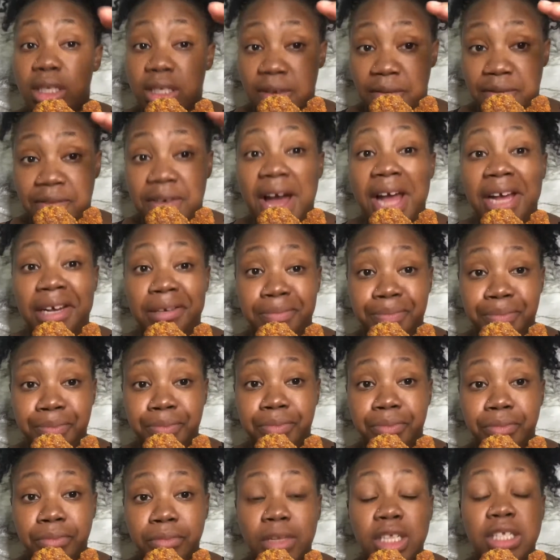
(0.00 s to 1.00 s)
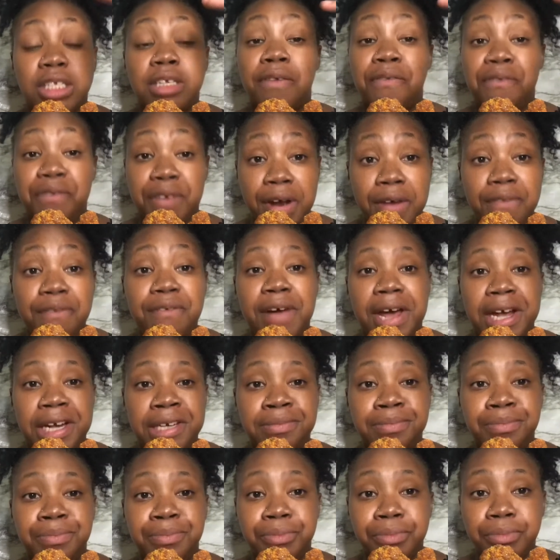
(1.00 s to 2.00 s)
a fight. It's a fair fight.
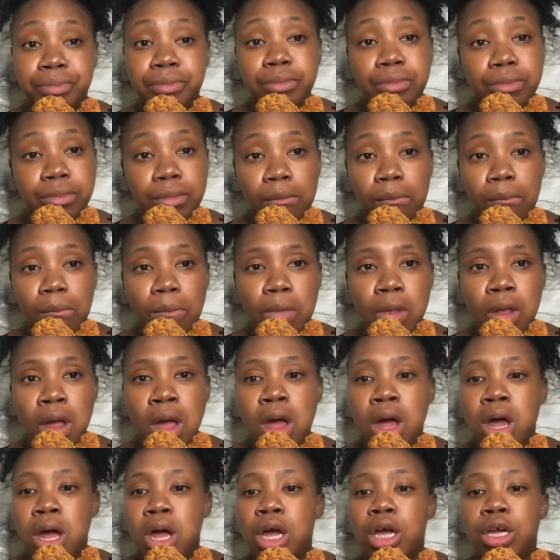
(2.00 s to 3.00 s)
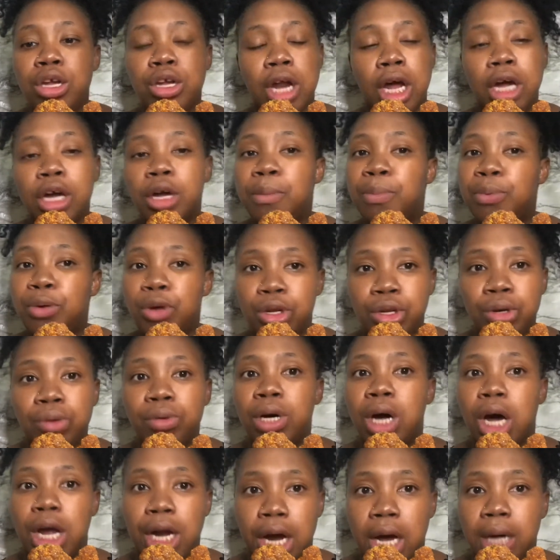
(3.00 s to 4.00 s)
You're not gonna pull no
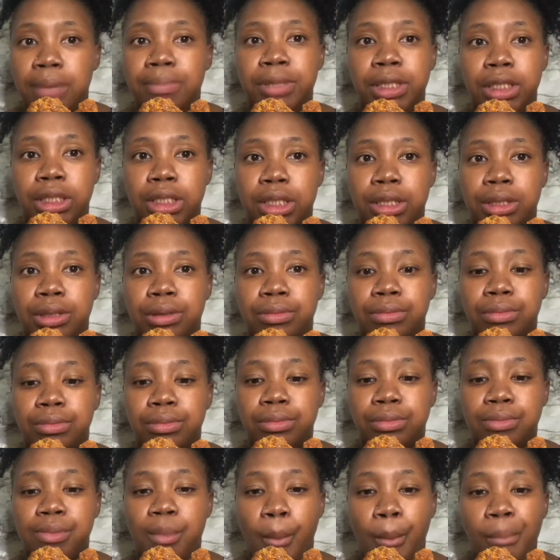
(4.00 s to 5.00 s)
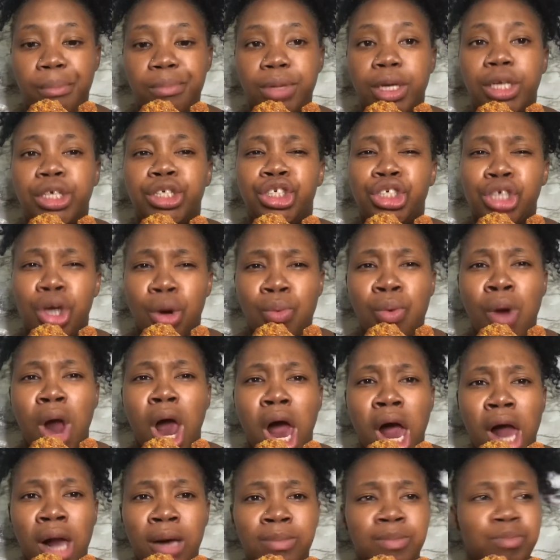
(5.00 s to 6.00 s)
gun on me because you're
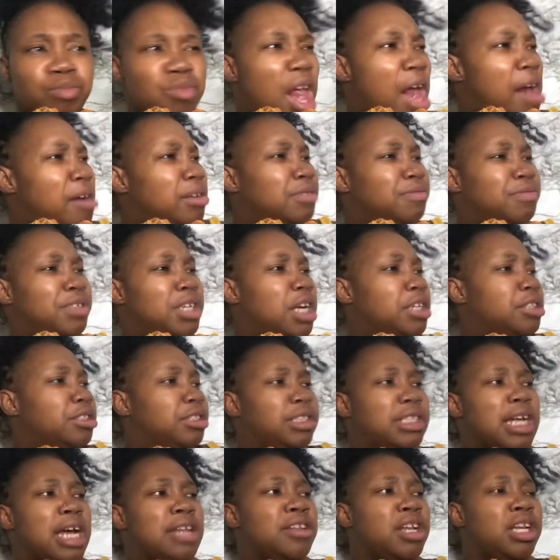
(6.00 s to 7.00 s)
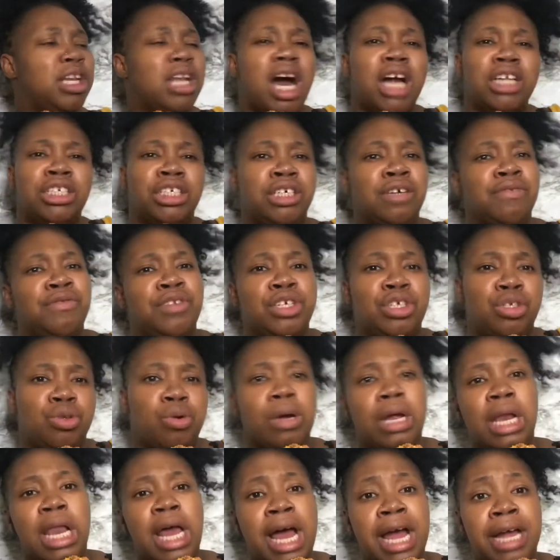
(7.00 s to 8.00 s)
wrong. I don't even understand the logic of the
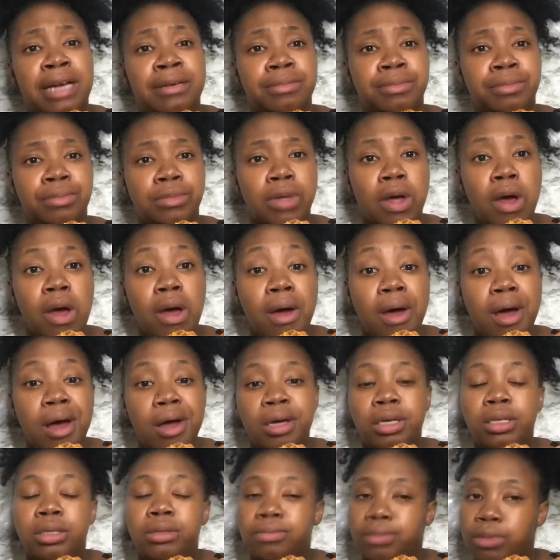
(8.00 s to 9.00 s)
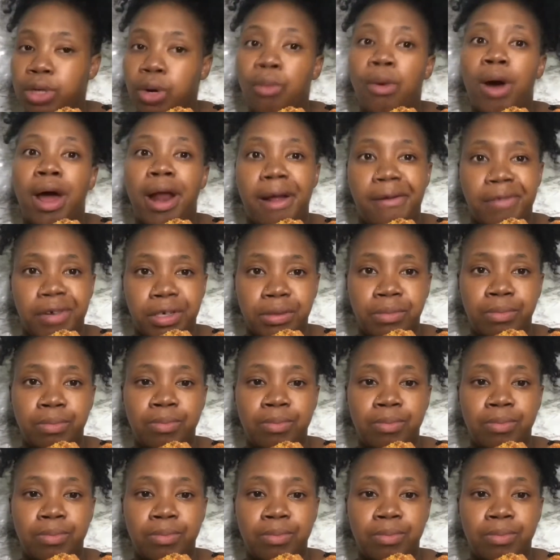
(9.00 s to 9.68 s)
storyline, but whatever.